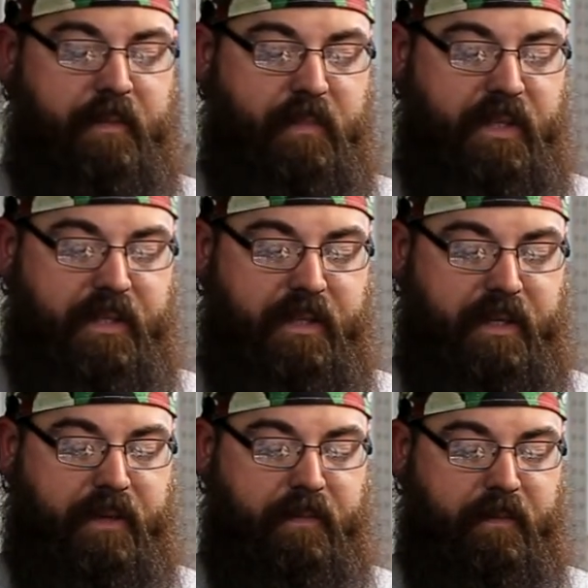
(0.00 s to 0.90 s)
But
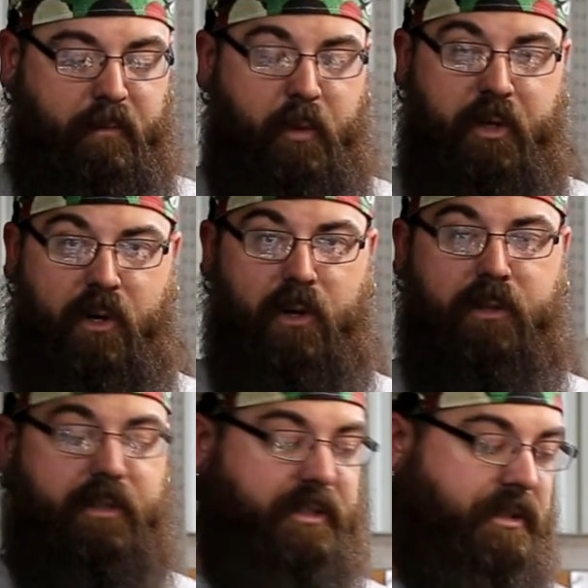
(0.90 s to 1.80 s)

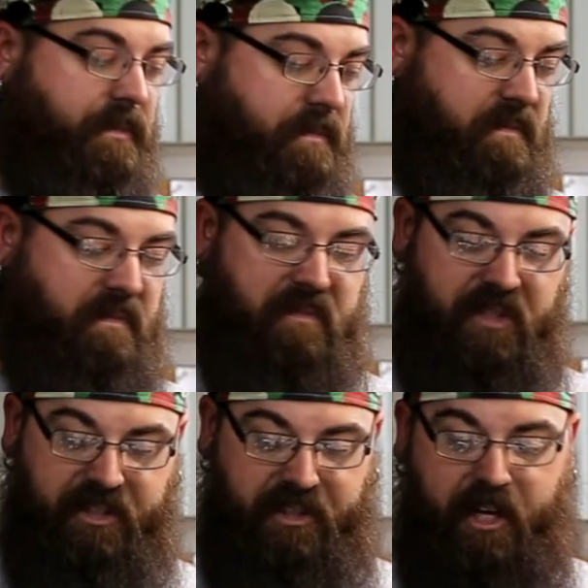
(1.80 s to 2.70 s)
regardless,
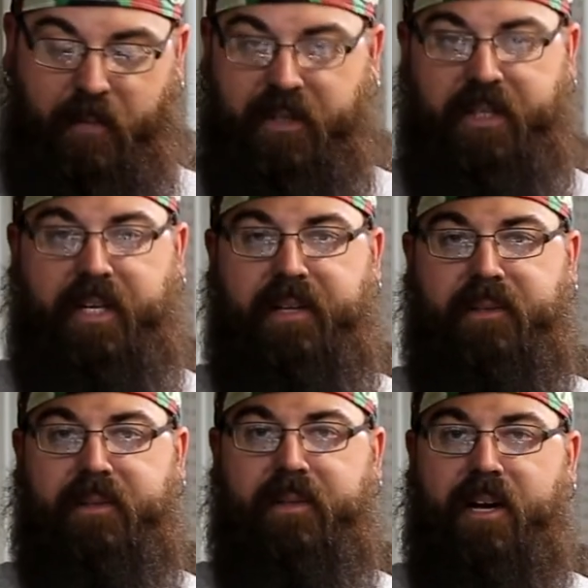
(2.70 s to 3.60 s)
it's coming together.